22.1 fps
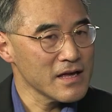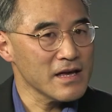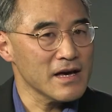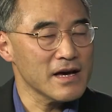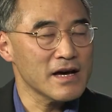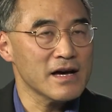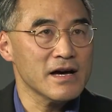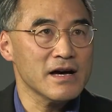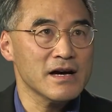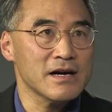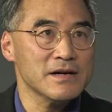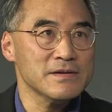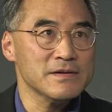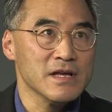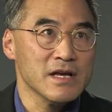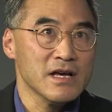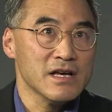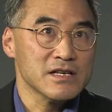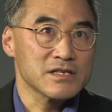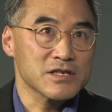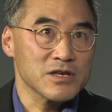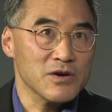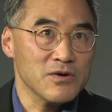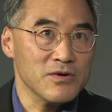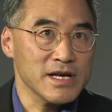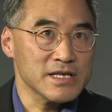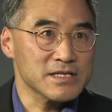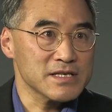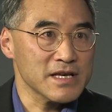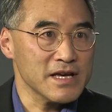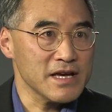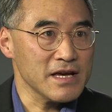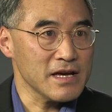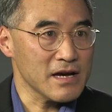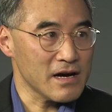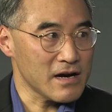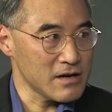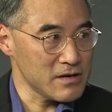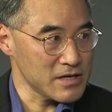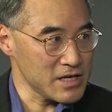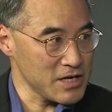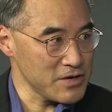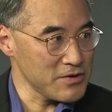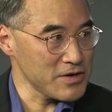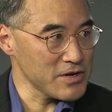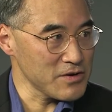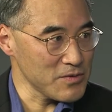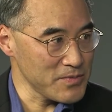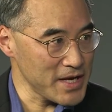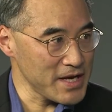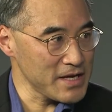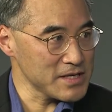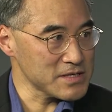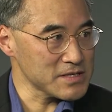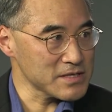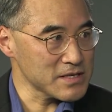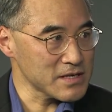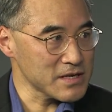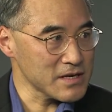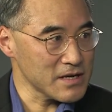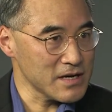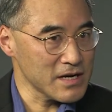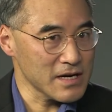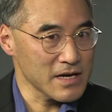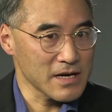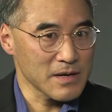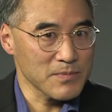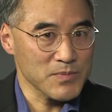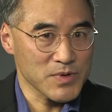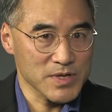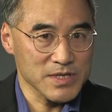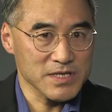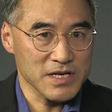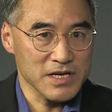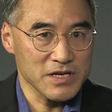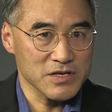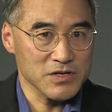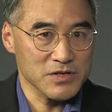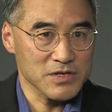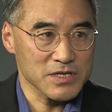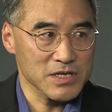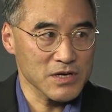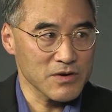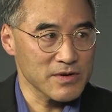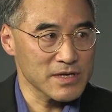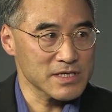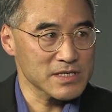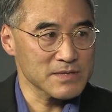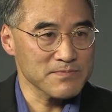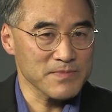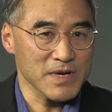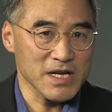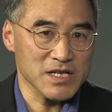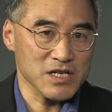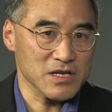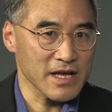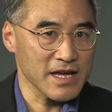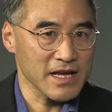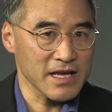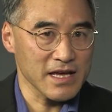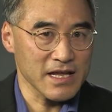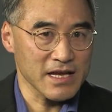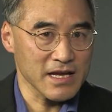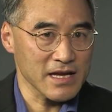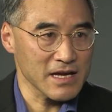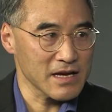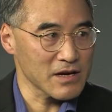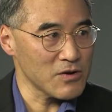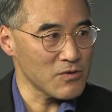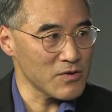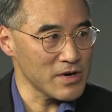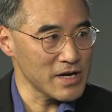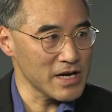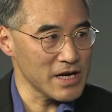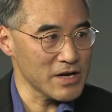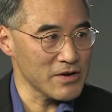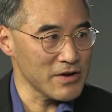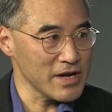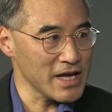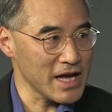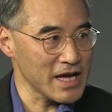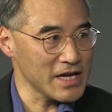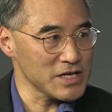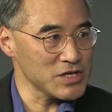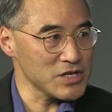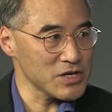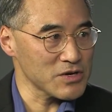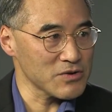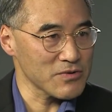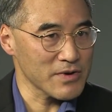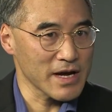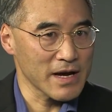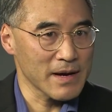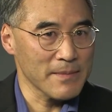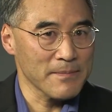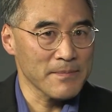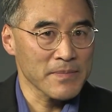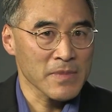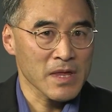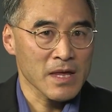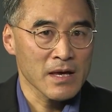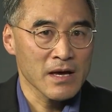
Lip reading: Yeah, so it's a arterial-based procedure, so it's much like getting a coronary angiogram.